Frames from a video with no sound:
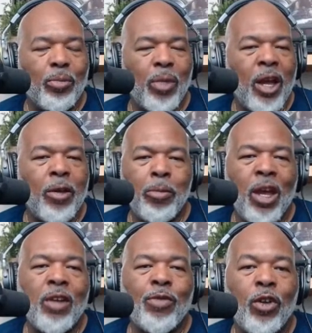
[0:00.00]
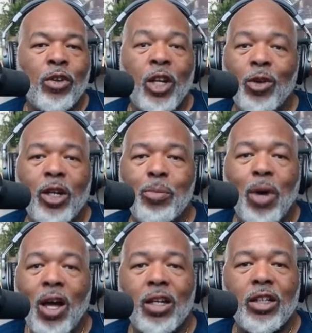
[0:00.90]
Bank vault. Well, he
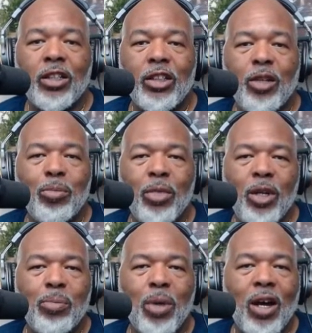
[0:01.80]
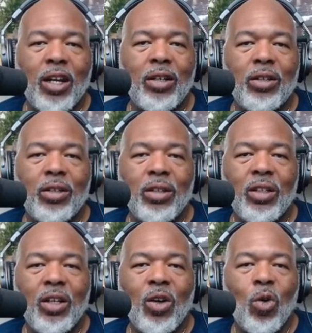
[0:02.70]
bought it. He bought it
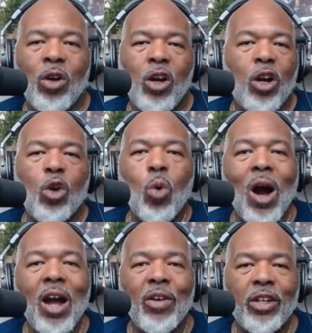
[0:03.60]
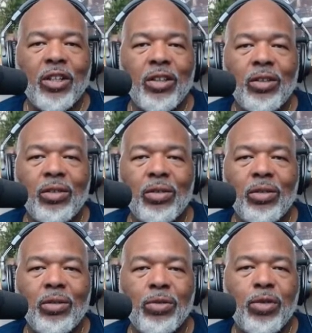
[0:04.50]
or acquired it
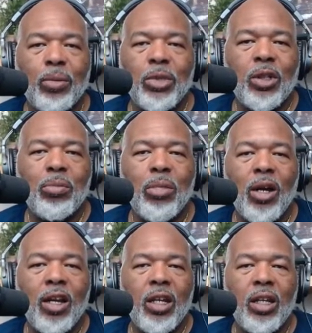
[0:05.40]
from somebody.